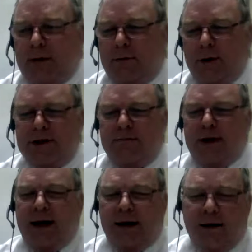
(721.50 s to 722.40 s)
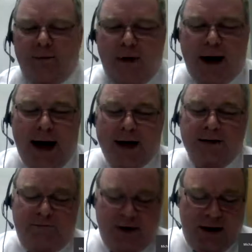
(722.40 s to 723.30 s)
what does it mean, and how does
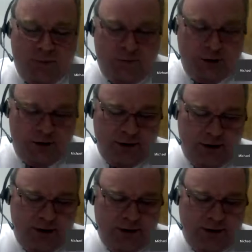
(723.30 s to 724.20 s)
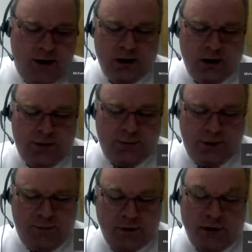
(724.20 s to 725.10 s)
it fit in with the ultimate
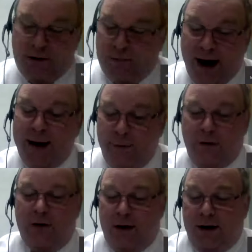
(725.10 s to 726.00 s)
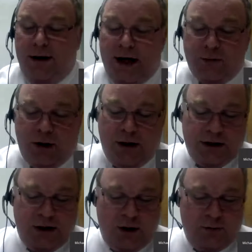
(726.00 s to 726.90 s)
purpose of the Bible, as well
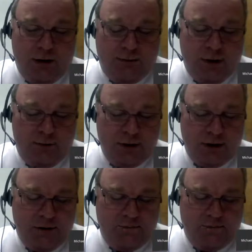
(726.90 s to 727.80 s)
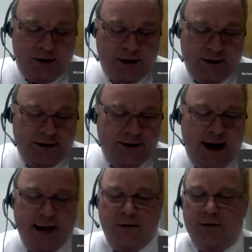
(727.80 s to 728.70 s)
as the ultimate purpose of
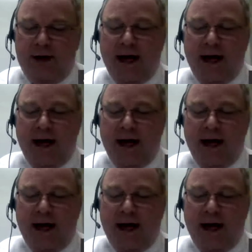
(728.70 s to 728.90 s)
Daniel.